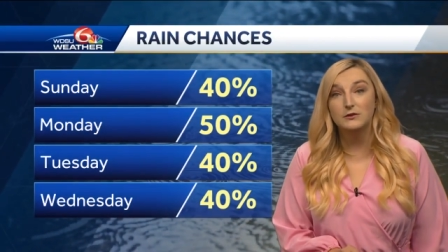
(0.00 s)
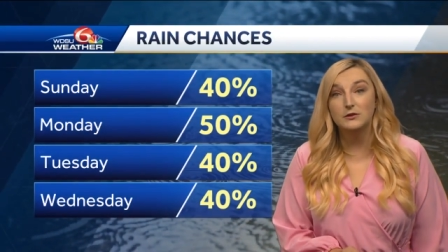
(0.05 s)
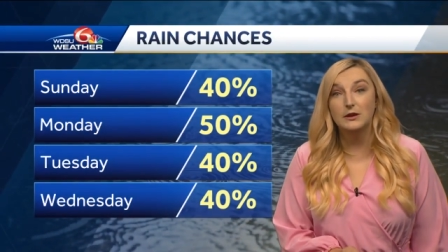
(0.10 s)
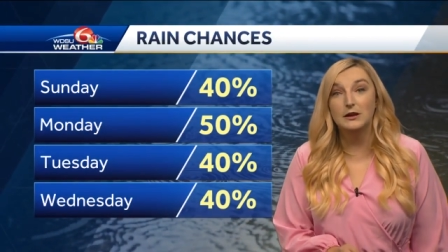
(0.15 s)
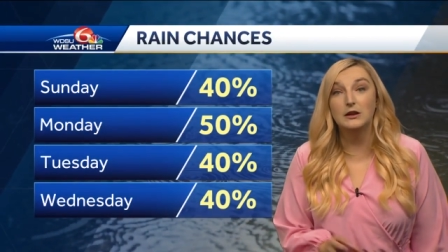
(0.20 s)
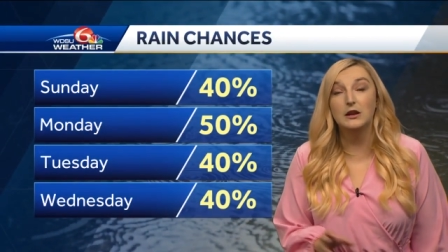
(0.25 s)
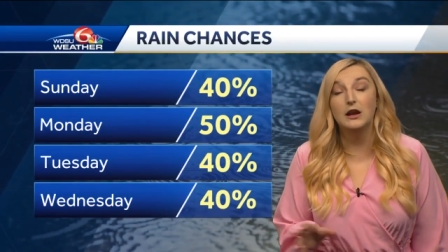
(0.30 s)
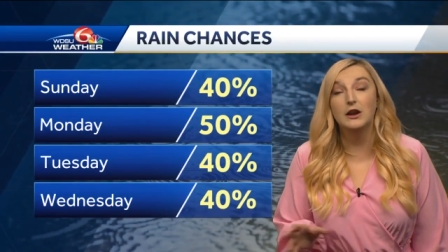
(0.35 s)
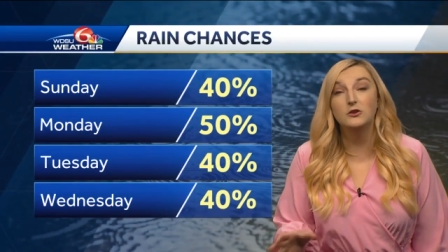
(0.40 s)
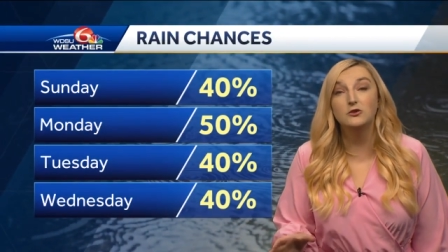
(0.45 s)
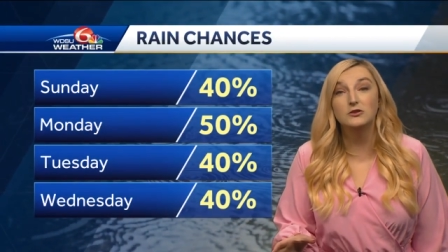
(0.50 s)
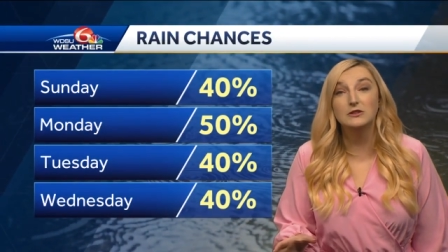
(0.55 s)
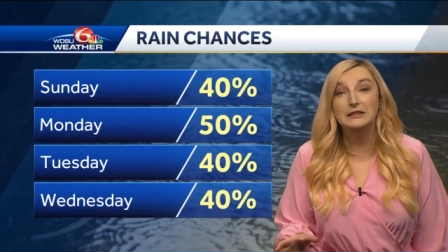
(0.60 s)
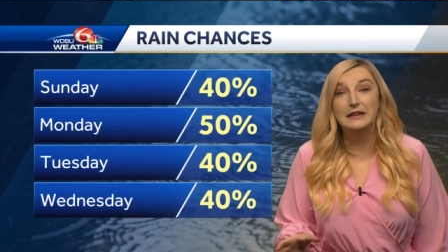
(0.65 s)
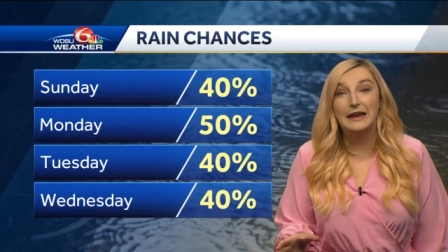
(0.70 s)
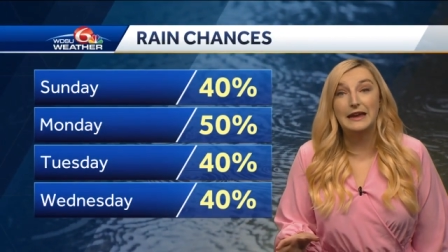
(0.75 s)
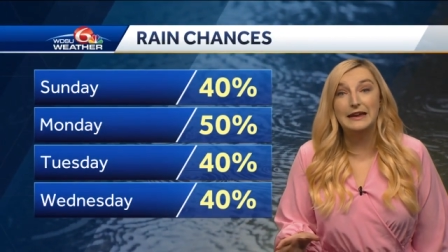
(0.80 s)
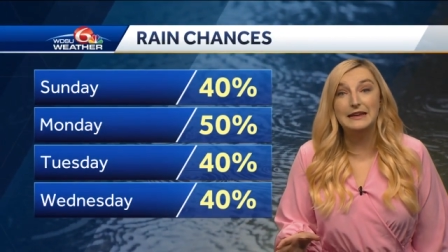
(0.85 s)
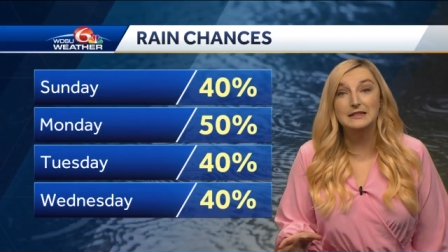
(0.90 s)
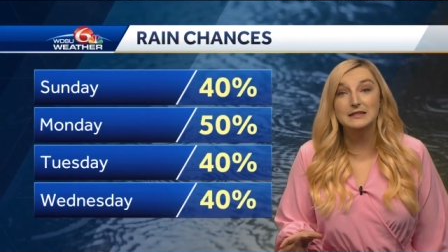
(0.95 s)
of around
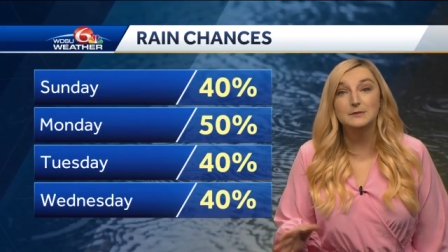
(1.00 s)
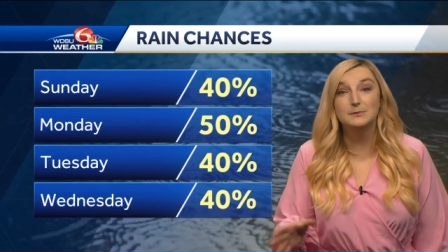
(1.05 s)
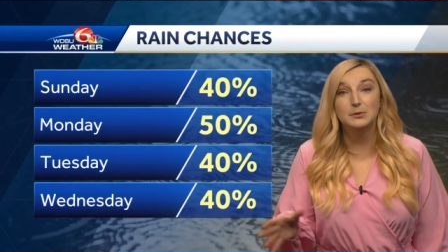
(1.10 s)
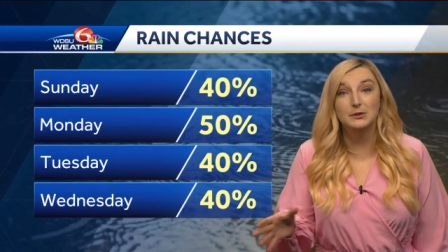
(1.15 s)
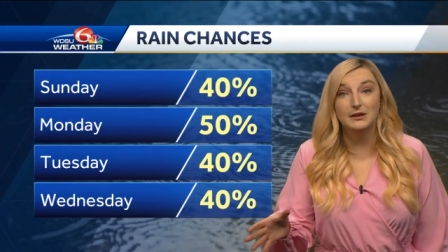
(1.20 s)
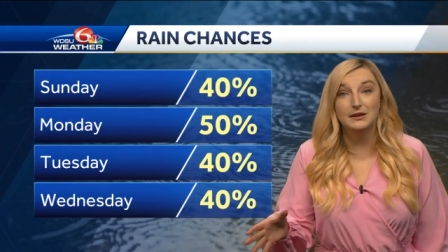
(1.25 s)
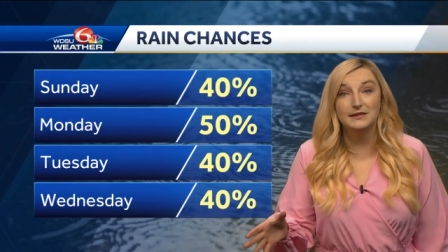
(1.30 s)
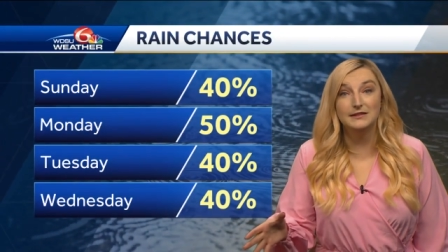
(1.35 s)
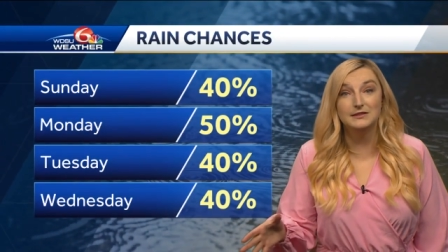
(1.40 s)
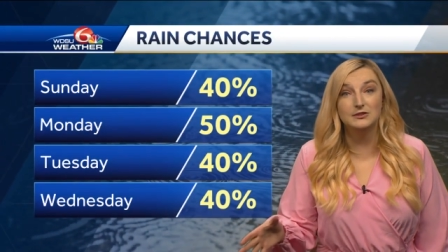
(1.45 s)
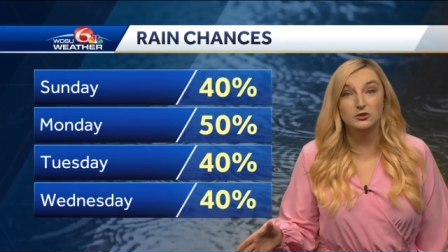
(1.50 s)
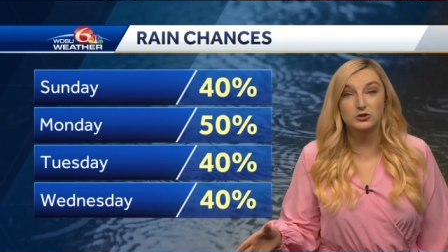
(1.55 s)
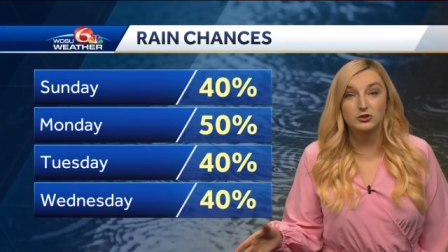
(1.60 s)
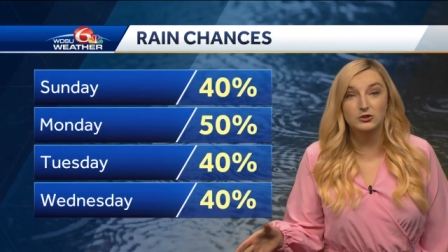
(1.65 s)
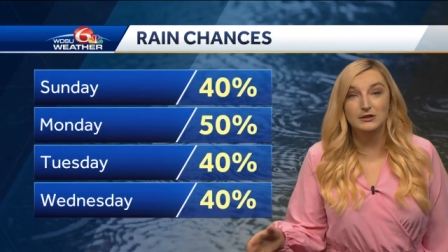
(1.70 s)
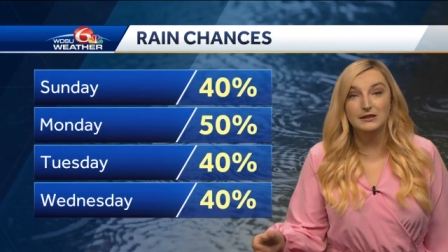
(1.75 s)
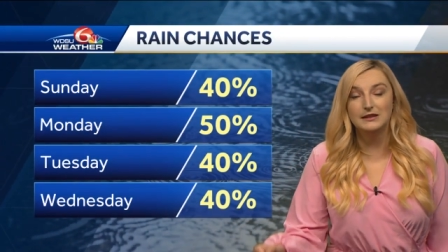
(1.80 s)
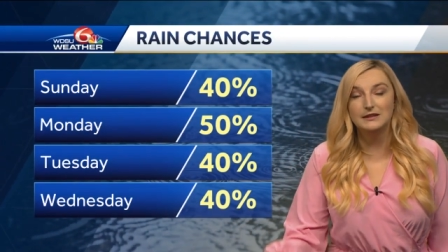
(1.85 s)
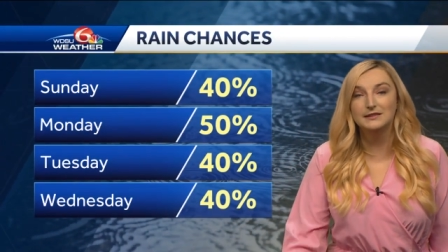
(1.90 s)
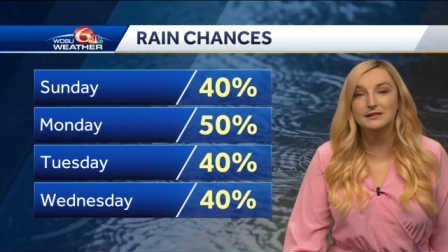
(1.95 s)
108 plus
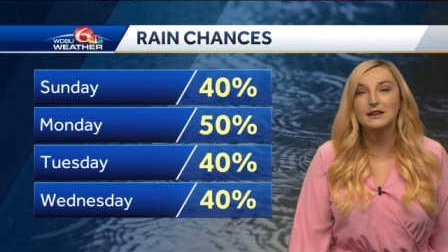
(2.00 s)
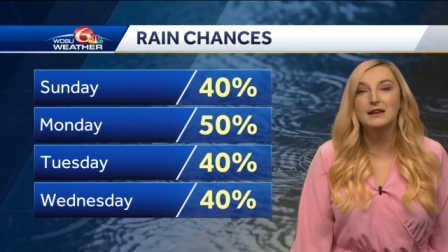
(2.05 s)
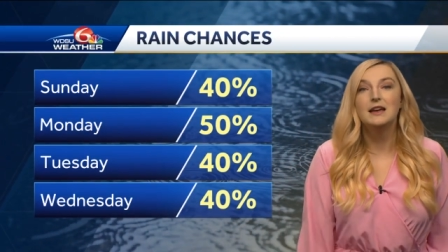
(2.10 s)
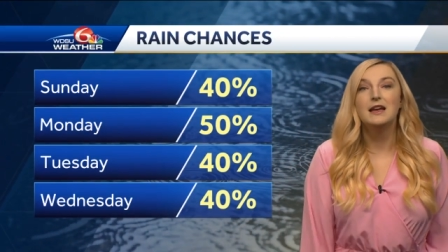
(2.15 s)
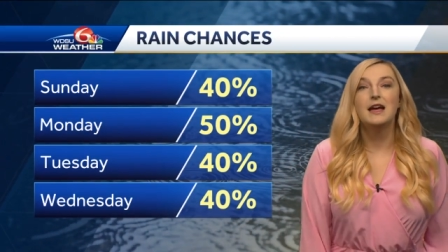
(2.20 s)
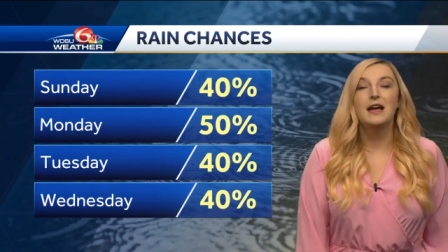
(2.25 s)
degrees.